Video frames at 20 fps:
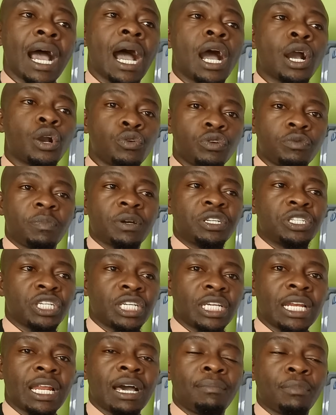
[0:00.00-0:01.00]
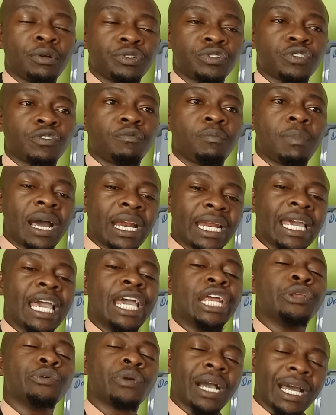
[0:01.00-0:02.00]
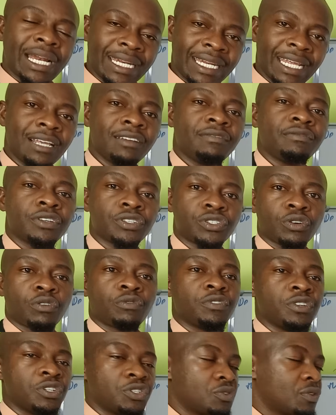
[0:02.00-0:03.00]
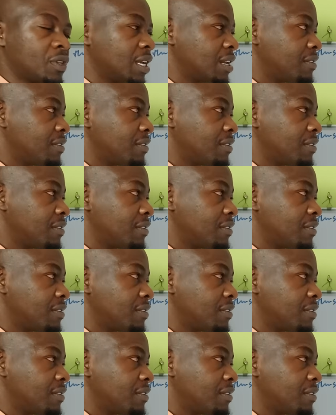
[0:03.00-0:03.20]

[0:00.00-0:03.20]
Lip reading: a good particular amount of money and you can delve yourself into the